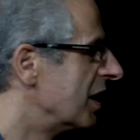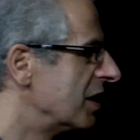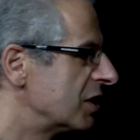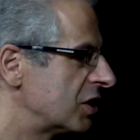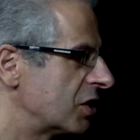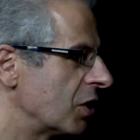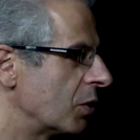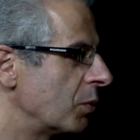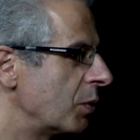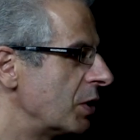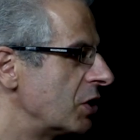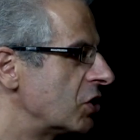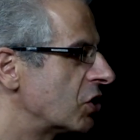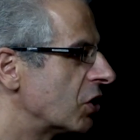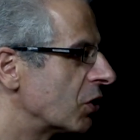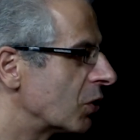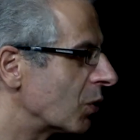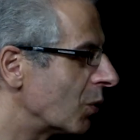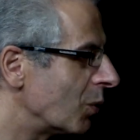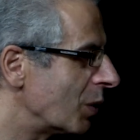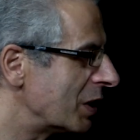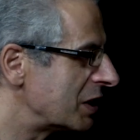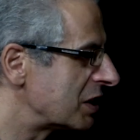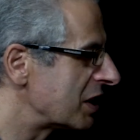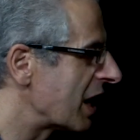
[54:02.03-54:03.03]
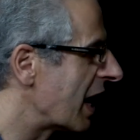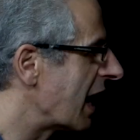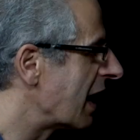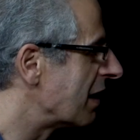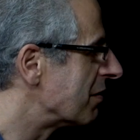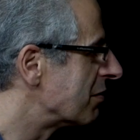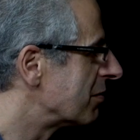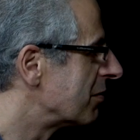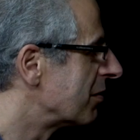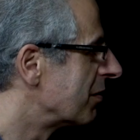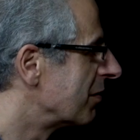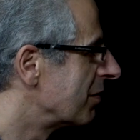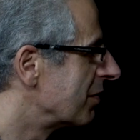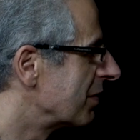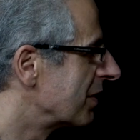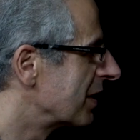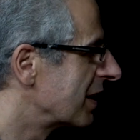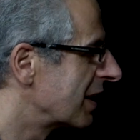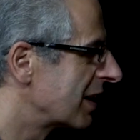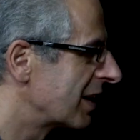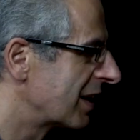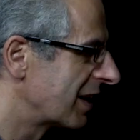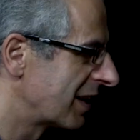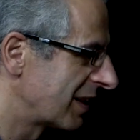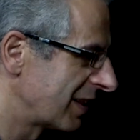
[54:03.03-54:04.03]
So we should always have
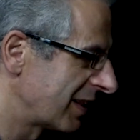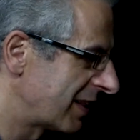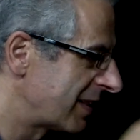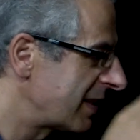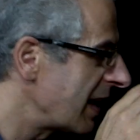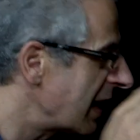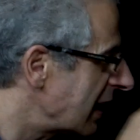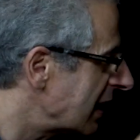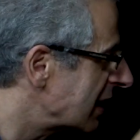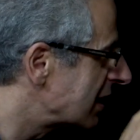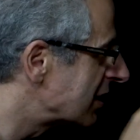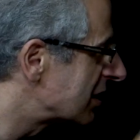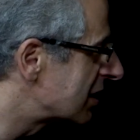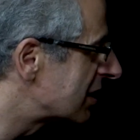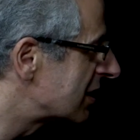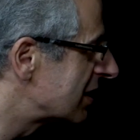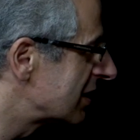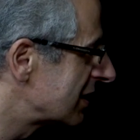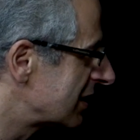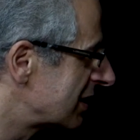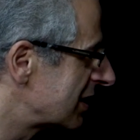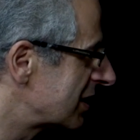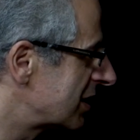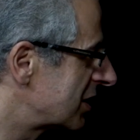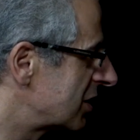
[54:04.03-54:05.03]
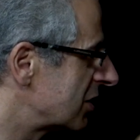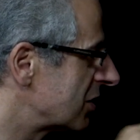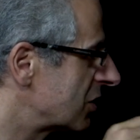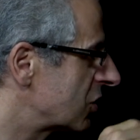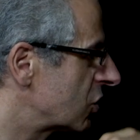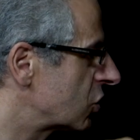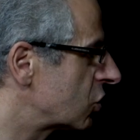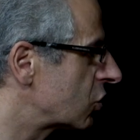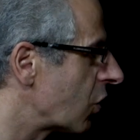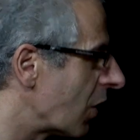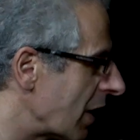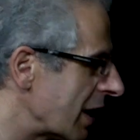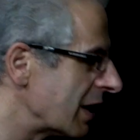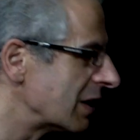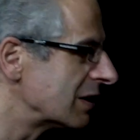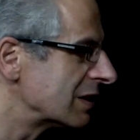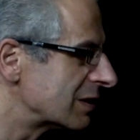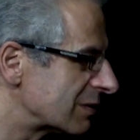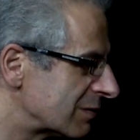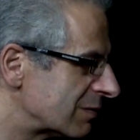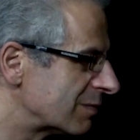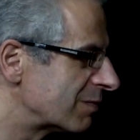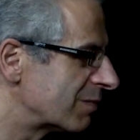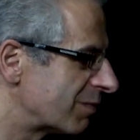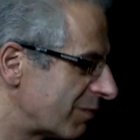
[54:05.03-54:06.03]
things to try
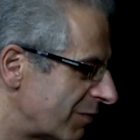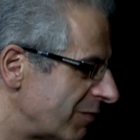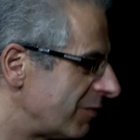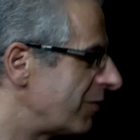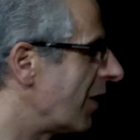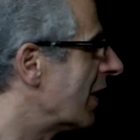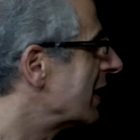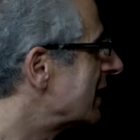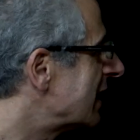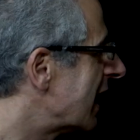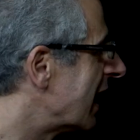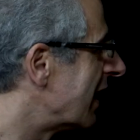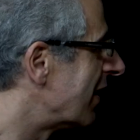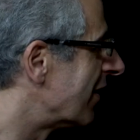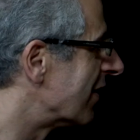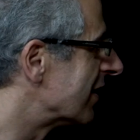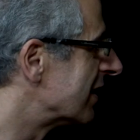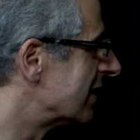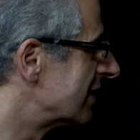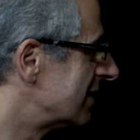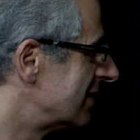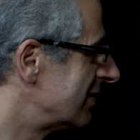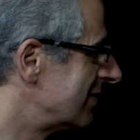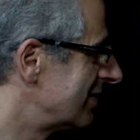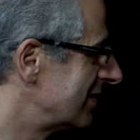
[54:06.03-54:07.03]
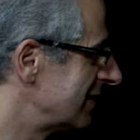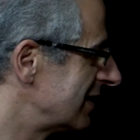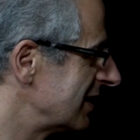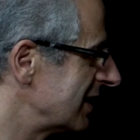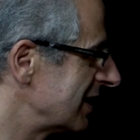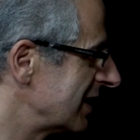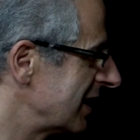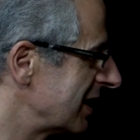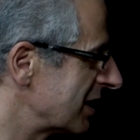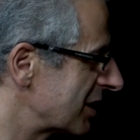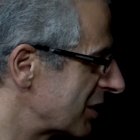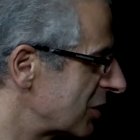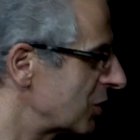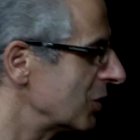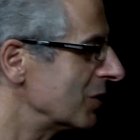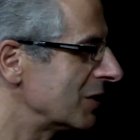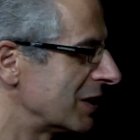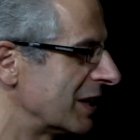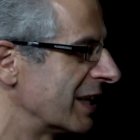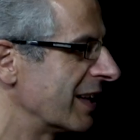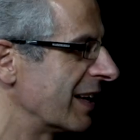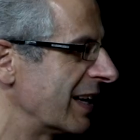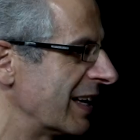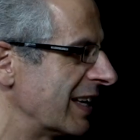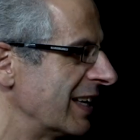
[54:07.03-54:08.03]
and find out. It's a
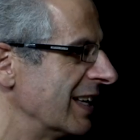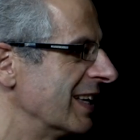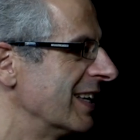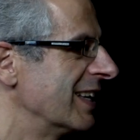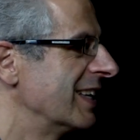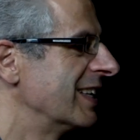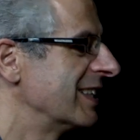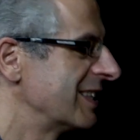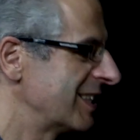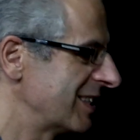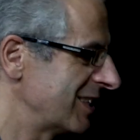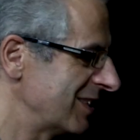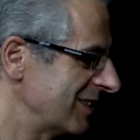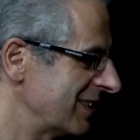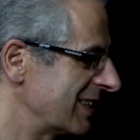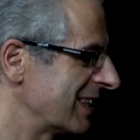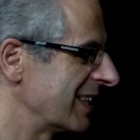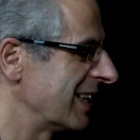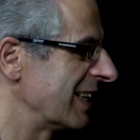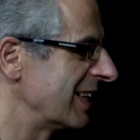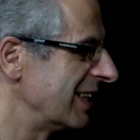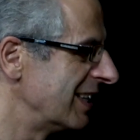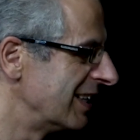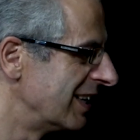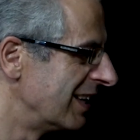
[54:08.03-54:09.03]
good thing. It's a good thing.